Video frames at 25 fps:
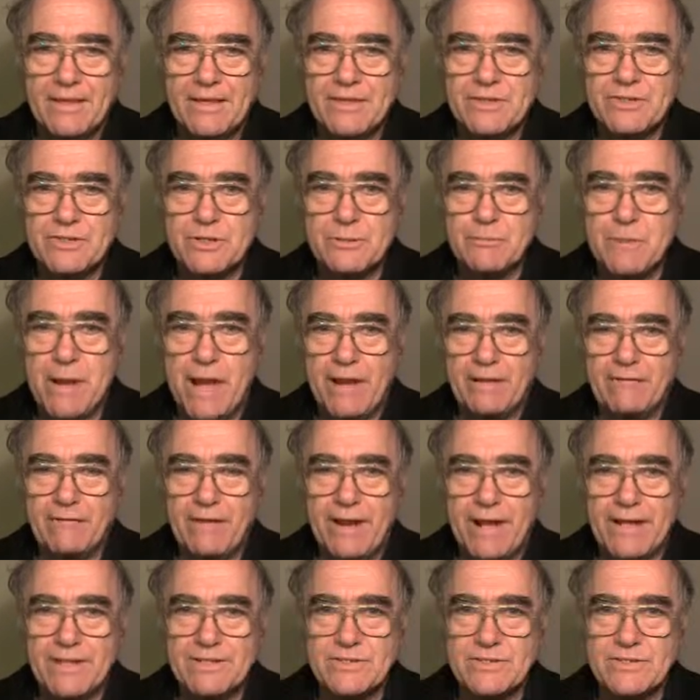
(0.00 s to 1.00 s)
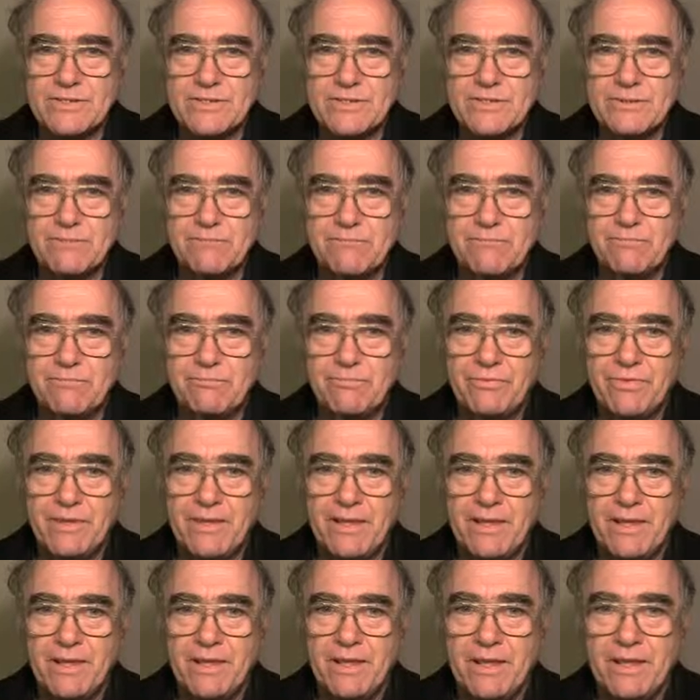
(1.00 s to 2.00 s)
St. Mark writes,
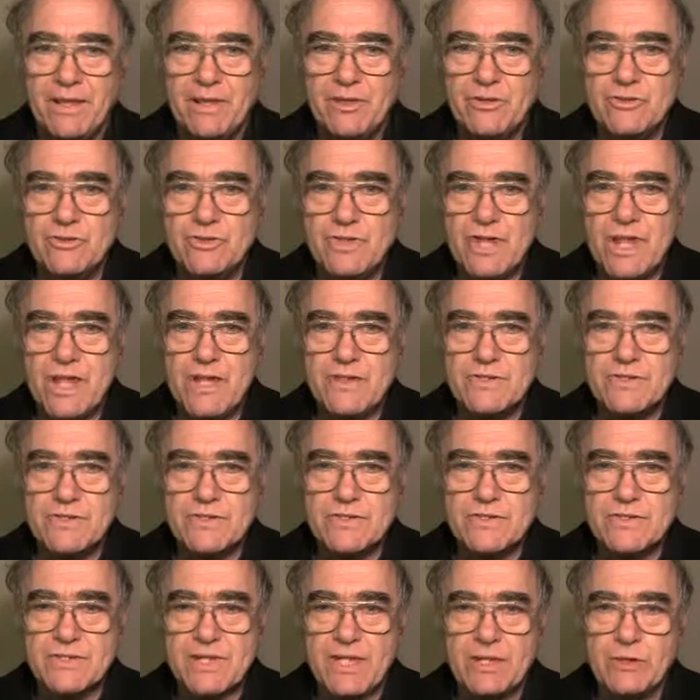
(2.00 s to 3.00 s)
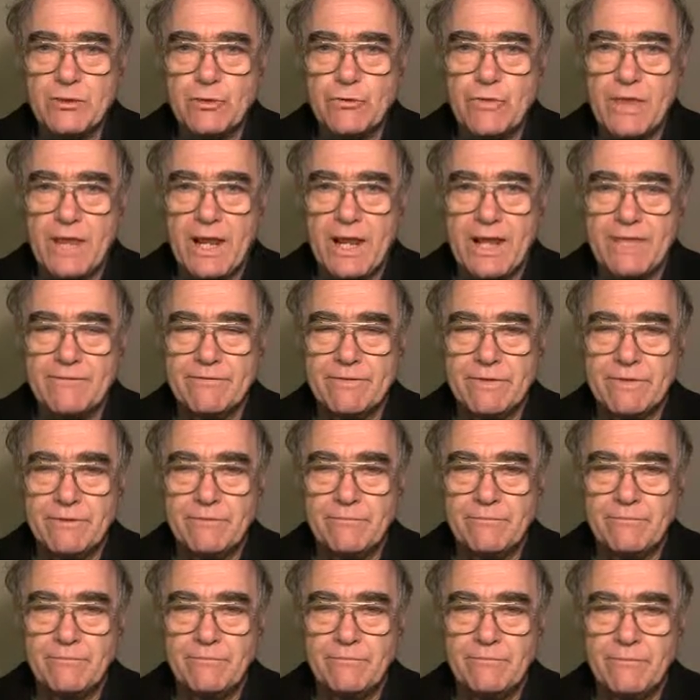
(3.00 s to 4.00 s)
Jesus said to the
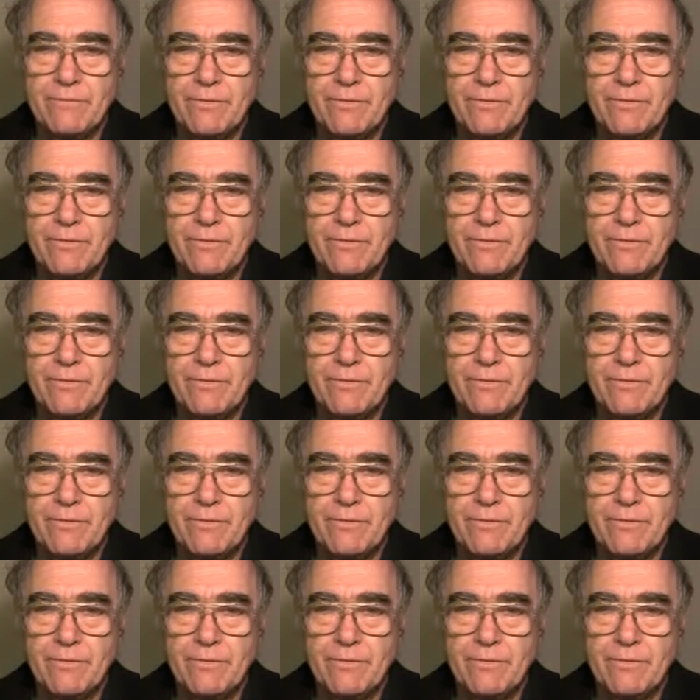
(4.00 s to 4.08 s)
11,